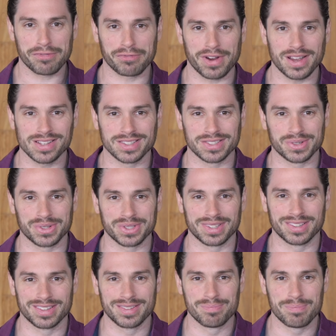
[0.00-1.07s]
friends or
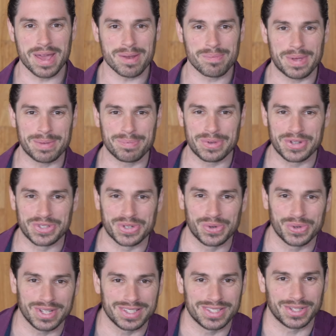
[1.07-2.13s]
better people you're talking